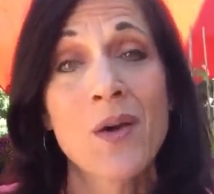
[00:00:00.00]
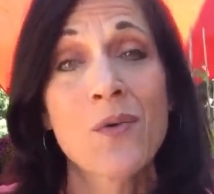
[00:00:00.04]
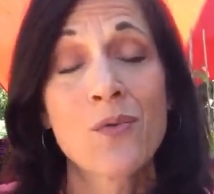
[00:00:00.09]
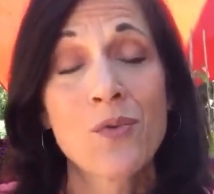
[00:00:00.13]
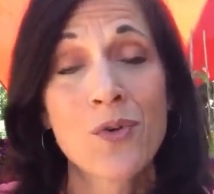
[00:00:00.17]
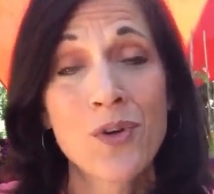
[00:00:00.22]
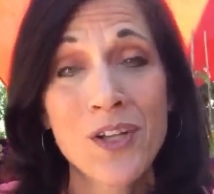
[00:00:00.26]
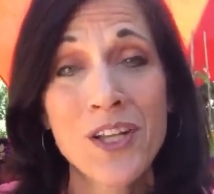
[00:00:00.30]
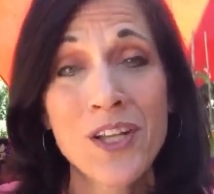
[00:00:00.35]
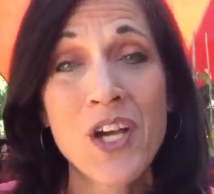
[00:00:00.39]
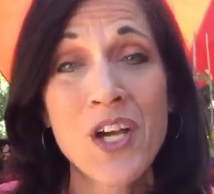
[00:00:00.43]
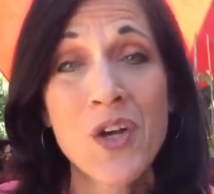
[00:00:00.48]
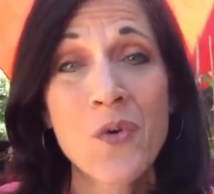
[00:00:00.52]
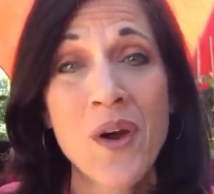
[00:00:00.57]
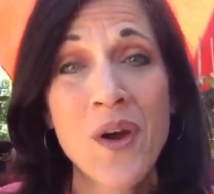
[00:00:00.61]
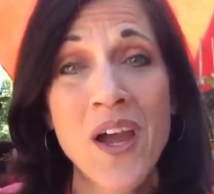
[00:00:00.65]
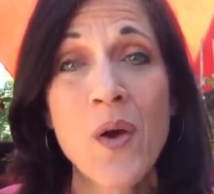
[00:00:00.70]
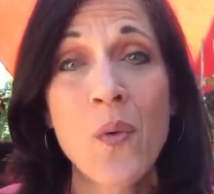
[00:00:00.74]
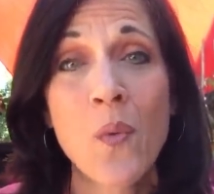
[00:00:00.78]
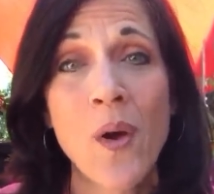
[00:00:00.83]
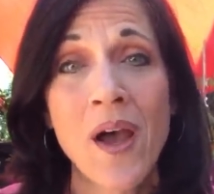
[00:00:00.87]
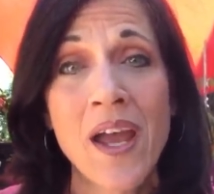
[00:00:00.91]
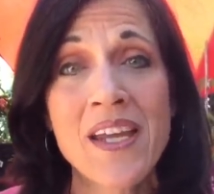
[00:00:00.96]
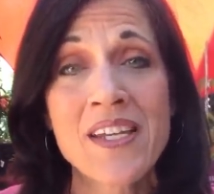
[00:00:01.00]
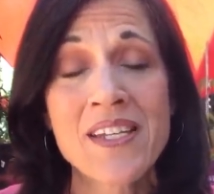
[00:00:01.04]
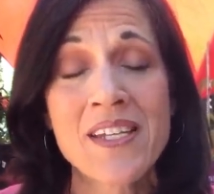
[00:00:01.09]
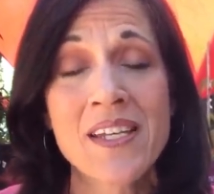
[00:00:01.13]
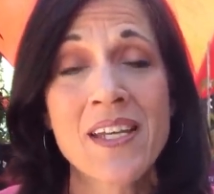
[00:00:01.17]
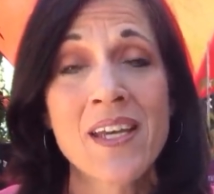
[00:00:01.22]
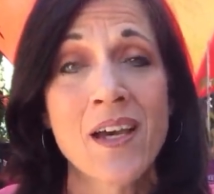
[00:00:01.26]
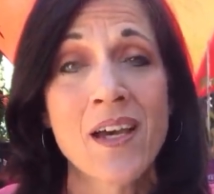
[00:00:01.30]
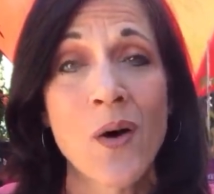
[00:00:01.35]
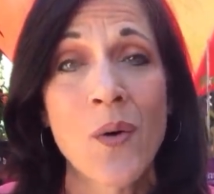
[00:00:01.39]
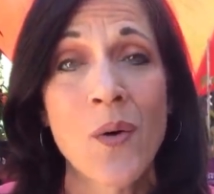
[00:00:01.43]
A really great way to
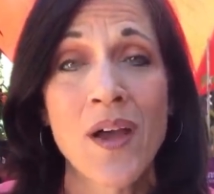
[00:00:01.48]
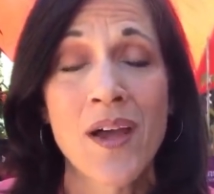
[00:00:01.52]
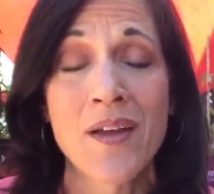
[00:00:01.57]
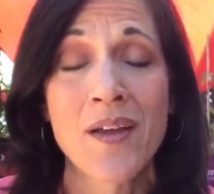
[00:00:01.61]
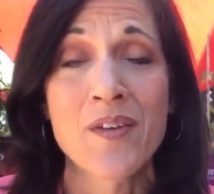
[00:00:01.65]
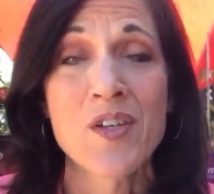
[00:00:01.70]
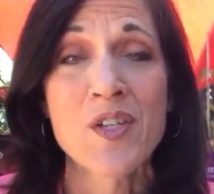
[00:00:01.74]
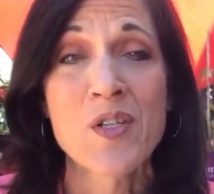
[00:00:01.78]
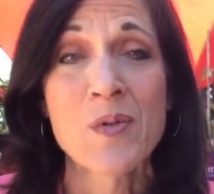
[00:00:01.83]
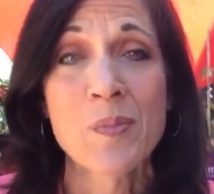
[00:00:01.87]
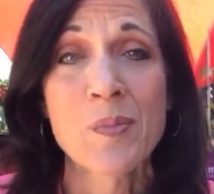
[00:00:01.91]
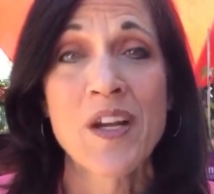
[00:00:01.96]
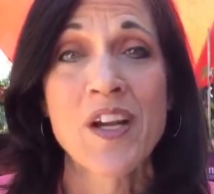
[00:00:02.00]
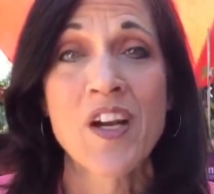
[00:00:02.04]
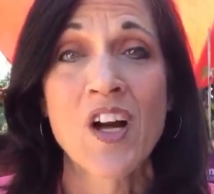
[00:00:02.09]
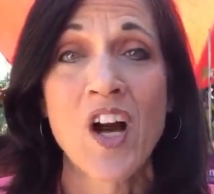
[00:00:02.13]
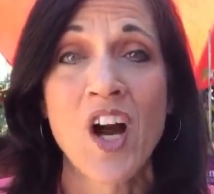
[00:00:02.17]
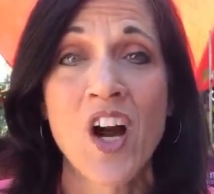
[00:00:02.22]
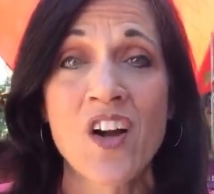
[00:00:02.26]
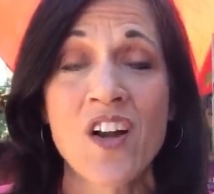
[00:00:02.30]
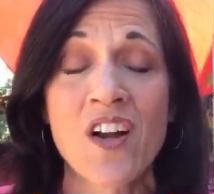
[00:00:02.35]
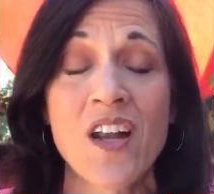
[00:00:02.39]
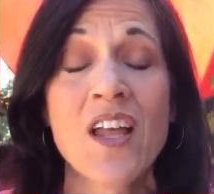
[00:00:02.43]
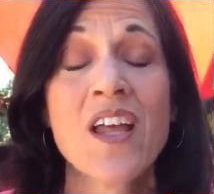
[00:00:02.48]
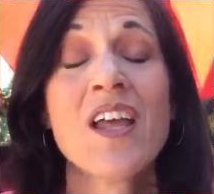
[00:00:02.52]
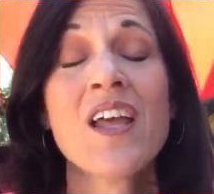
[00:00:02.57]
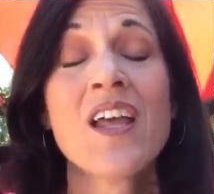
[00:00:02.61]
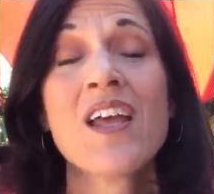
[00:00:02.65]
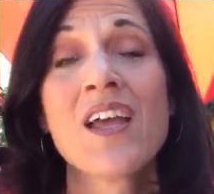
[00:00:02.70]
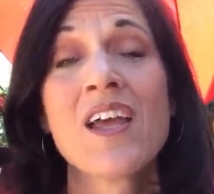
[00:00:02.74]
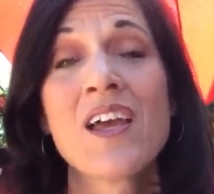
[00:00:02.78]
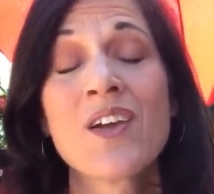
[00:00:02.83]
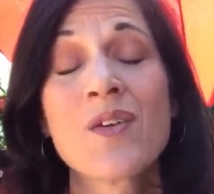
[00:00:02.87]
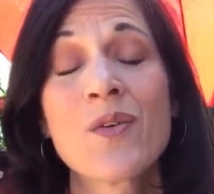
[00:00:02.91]
get going on your spring garden
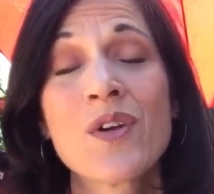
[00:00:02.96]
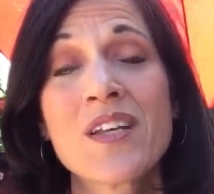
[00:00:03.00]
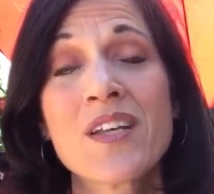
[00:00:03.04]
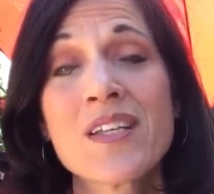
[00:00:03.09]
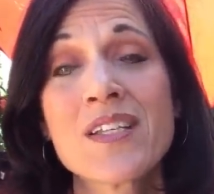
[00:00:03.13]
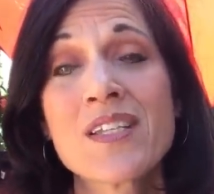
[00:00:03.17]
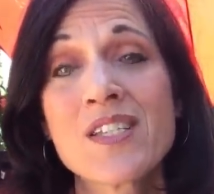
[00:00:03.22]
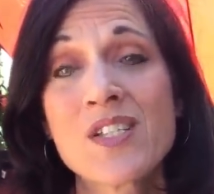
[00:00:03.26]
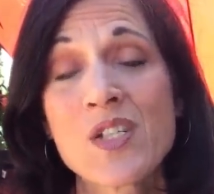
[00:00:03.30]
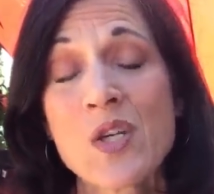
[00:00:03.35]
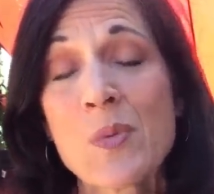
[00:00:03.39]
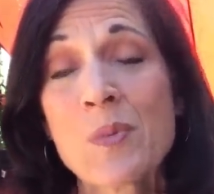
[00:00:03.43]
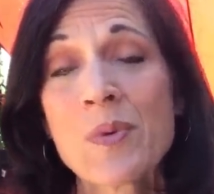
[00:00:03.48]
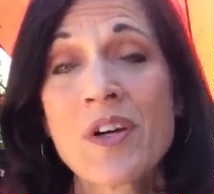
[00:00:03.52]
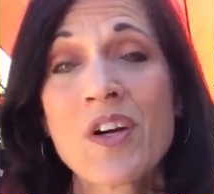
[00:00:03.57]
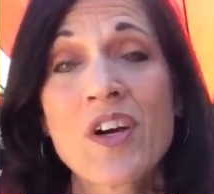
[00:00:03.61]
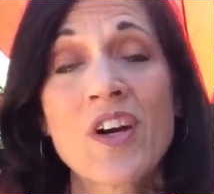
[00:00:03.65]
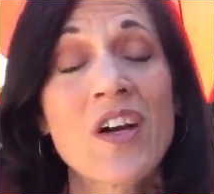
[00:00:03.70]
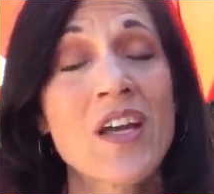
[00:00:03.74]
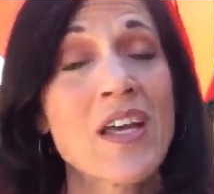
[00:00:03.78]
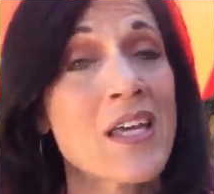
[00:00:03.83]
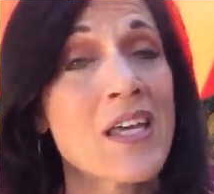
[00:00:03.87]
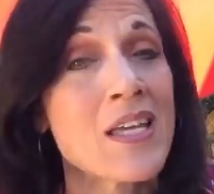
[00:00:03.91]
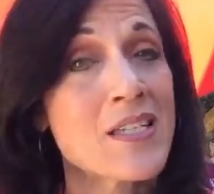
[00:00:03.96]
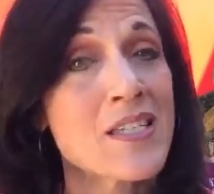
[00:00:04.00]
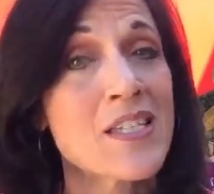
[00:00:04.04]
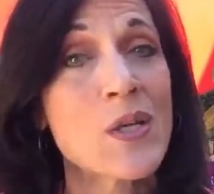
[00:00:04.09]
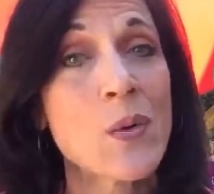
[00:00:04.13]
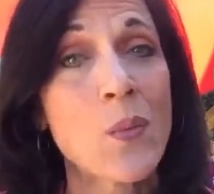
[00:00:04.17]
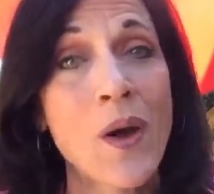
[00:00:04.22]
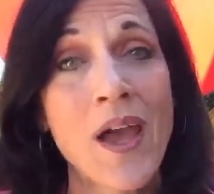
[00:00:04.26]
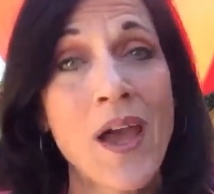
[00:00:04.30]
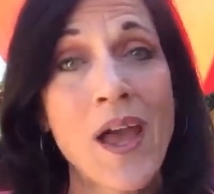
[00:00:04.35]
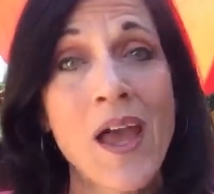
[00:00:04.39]
and a really super
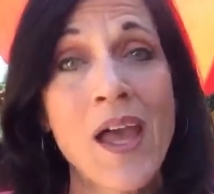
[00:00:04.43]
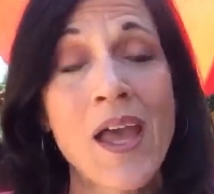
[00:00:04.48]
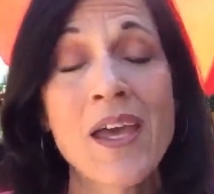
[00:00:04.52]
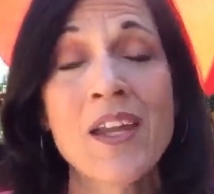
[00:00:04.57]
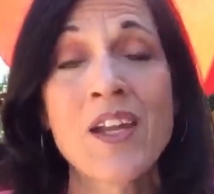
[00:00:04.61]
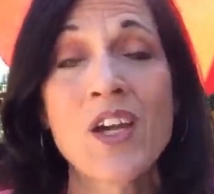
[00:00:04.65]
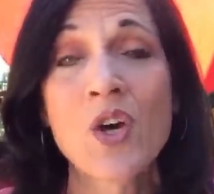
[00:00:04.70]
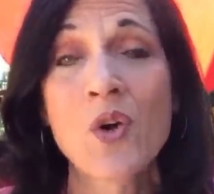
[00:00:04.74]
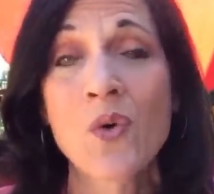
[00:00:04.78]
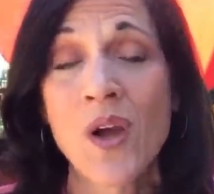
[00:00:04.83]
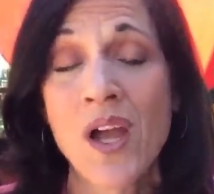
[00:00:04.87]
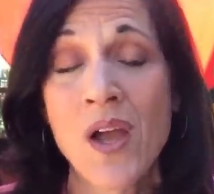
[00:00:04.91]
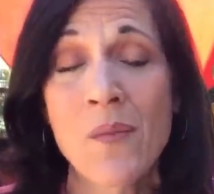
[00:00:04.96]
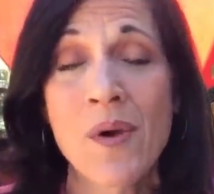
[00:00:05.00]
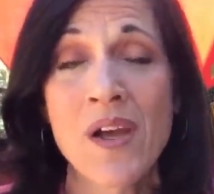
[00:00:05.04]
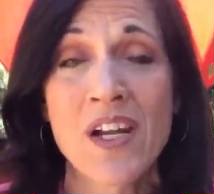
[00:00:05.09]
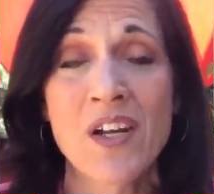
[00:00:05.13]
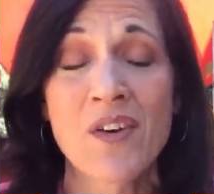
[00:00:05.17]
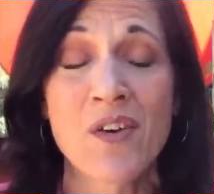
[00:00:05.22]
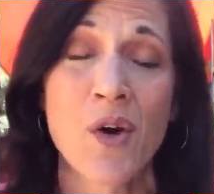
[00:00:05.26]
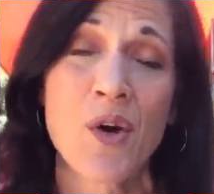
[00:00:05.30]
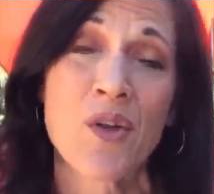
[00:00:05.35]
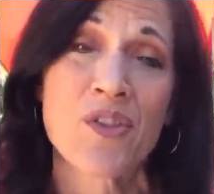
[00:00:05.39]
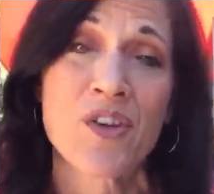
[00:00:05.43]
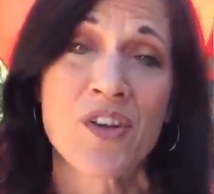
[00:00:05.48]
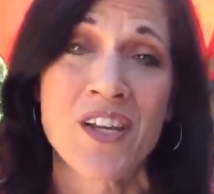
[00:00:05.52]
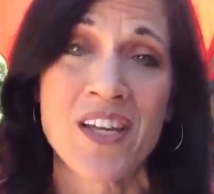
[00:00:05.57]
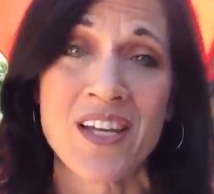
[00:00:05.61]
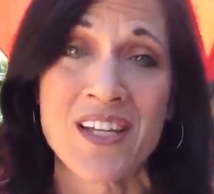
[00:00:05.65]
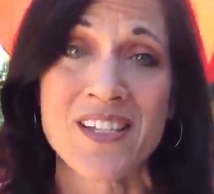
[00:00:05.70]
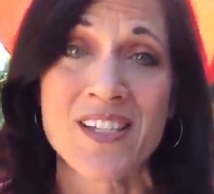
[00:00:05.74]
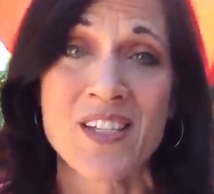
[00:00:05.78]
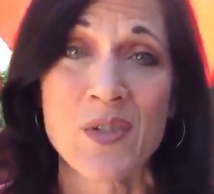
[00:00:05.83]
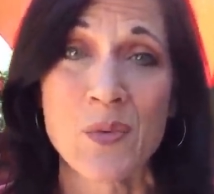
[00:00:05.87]
easy way and a great way to grow with your
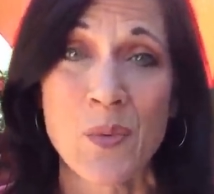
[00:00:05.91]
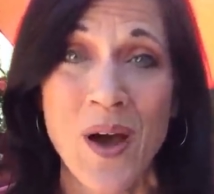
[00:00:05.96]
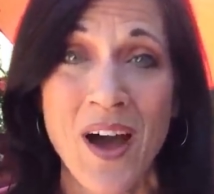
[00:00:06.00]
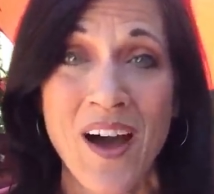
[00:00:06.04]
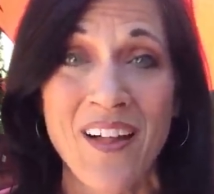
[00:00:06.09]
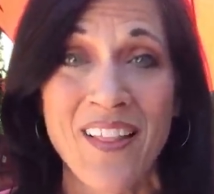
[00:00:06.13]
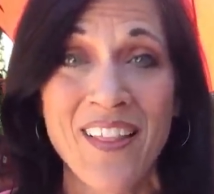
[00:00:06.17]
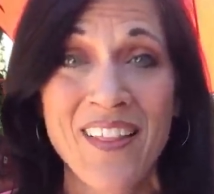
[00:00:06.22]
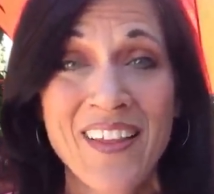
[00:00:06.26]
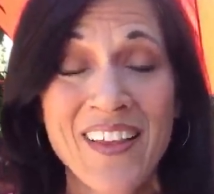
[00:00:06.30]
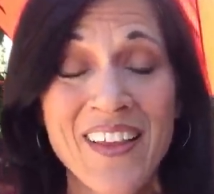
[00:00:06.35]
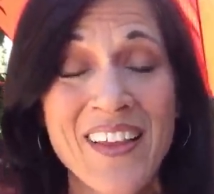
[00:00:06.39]
kids as well.